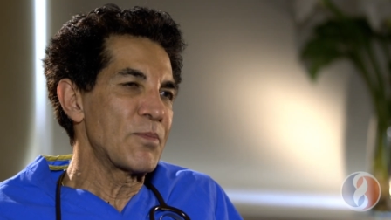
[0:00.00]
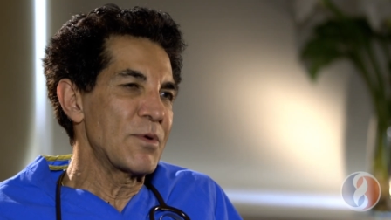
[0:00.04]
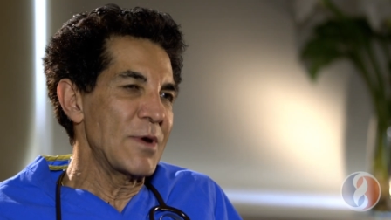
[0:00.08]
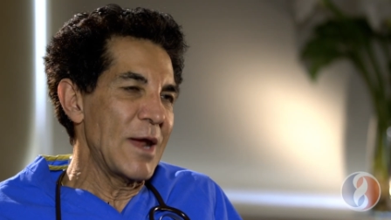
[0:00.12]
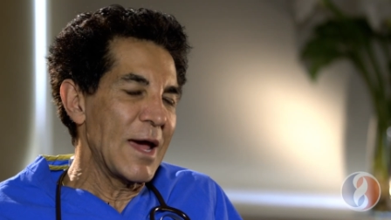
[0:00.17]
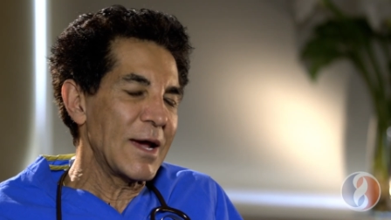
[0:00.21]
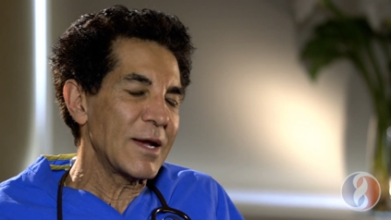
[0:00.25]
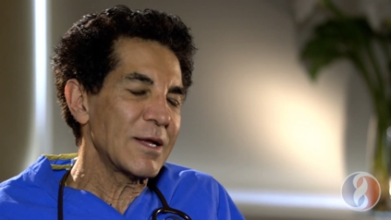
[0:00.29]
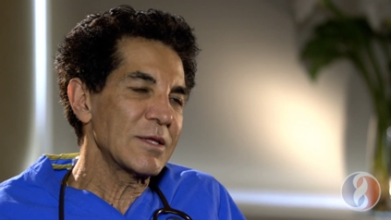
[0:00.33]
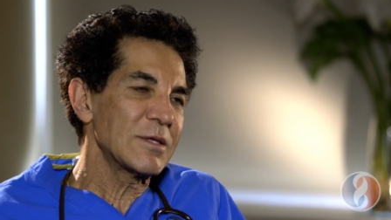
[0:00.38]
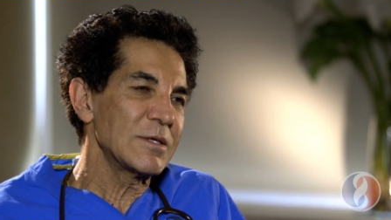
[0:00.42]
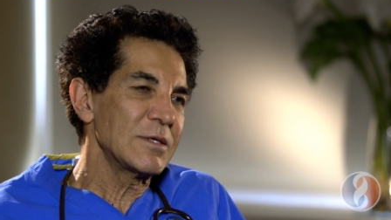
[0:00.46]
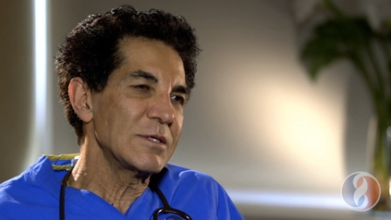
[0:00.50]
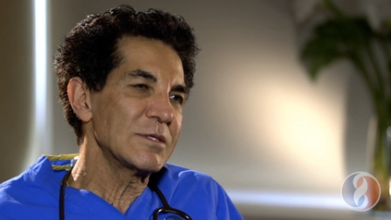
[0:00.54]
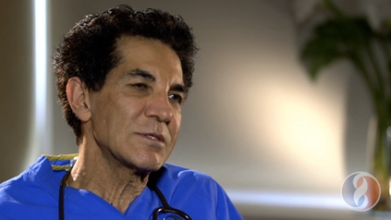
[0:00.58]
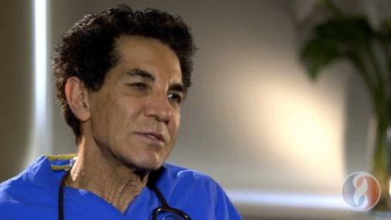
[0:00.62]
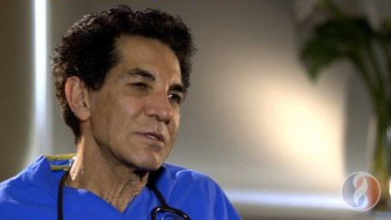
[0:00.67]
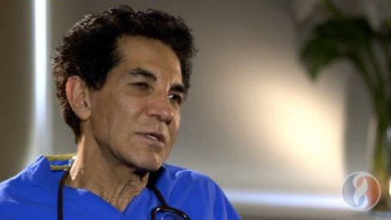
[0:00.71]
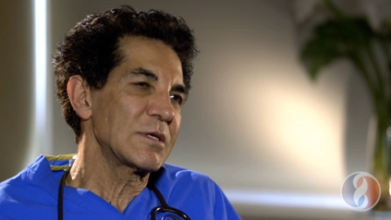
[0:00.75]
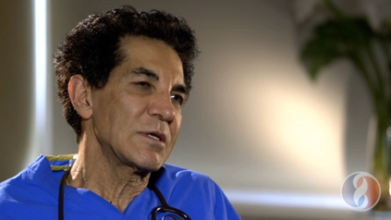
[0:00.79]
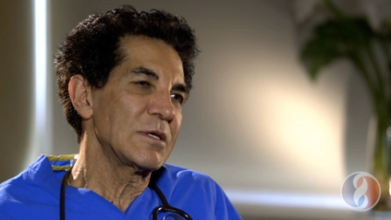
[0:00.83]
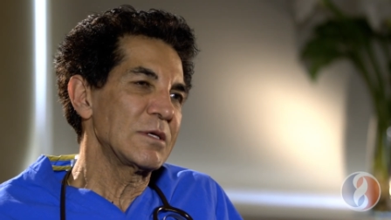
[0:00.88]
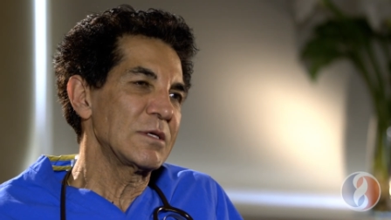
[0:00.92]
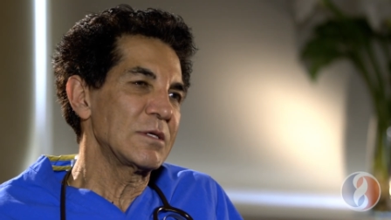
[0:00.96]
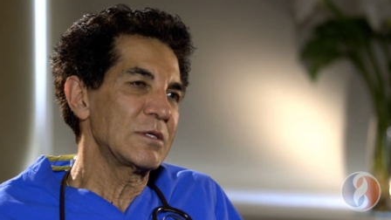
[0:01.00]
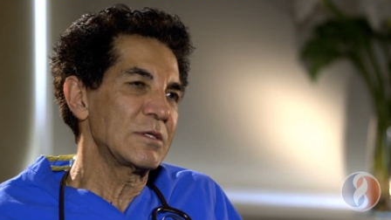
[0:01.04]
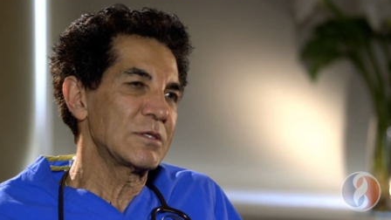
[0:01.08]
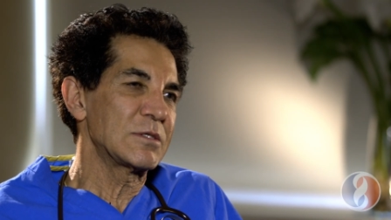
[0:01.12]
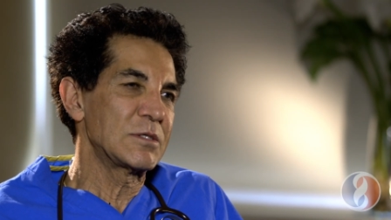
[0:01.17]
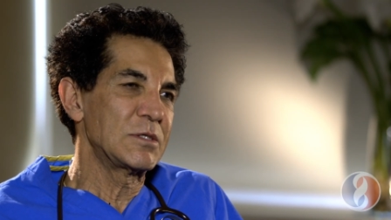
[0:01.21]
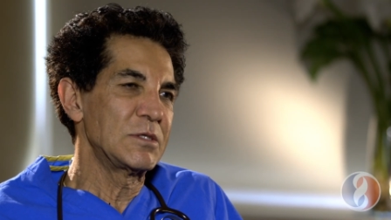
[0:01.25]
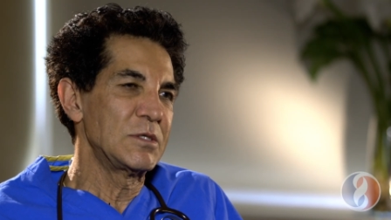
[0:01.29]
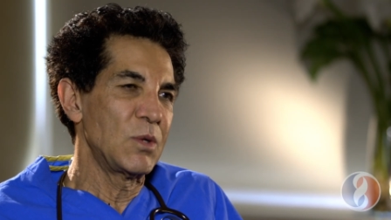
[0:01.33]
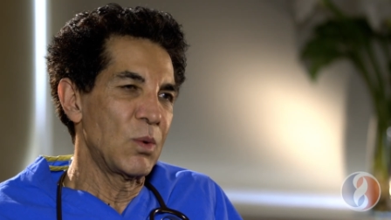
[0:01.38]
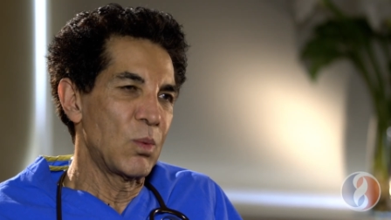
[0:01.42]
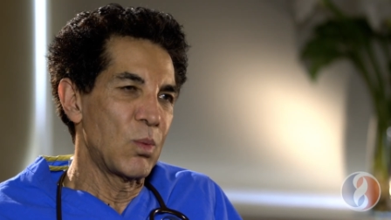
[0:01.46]
practice
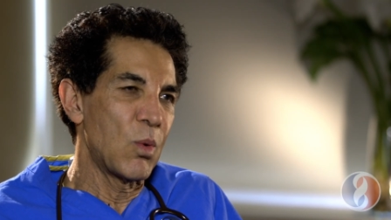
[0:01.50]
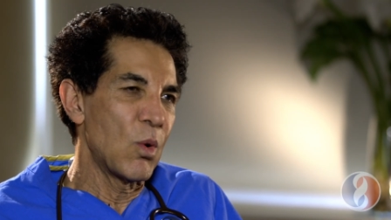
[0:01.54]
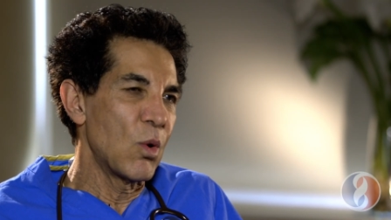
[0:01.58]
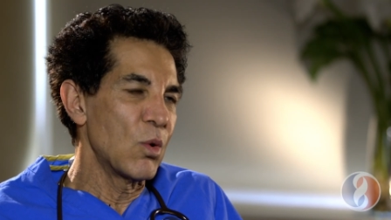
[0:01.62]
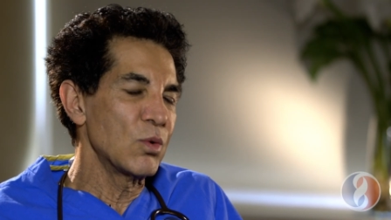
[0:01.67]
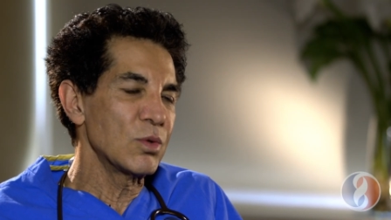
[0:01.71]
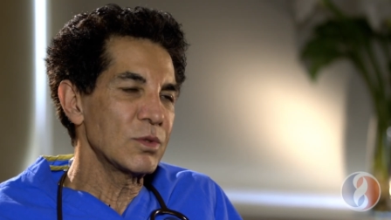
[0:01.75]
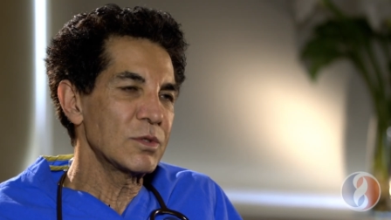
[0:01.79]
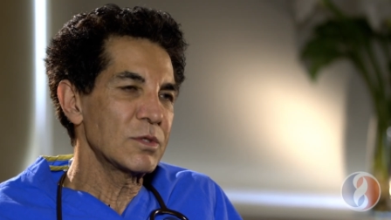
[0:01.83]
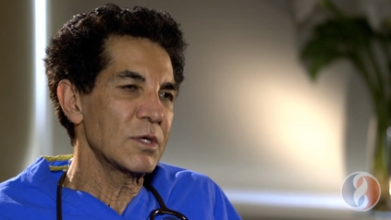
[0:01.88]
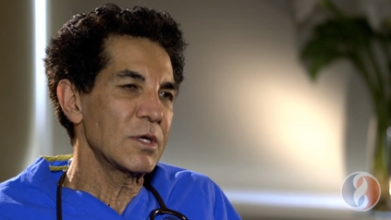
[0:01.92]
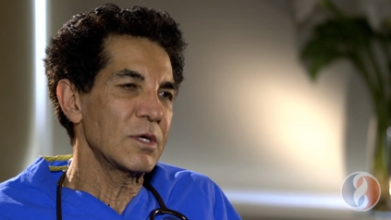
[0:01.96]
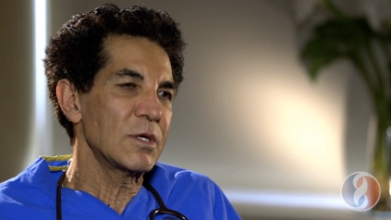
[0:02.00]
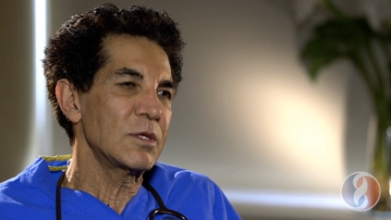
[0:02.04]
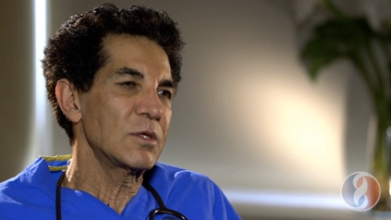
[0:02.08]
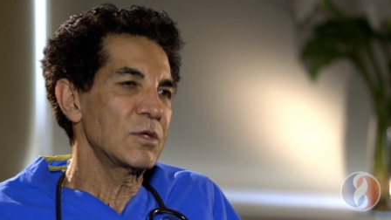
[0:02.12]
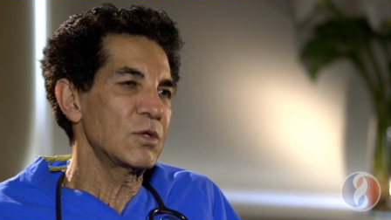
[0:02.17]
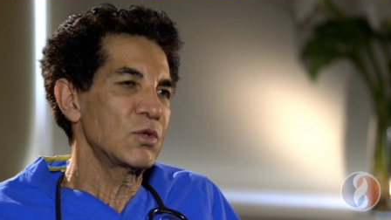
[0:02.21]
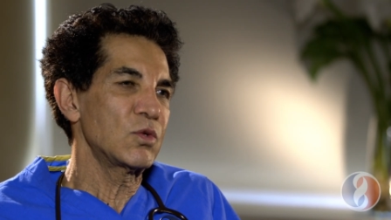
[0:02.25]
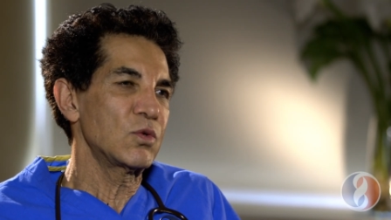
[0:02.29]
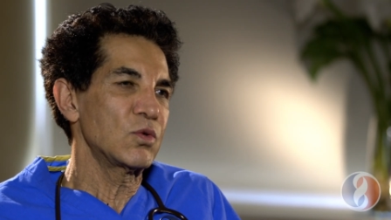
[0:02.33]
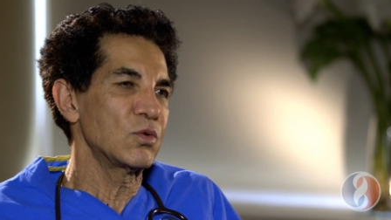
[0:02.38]
is devoted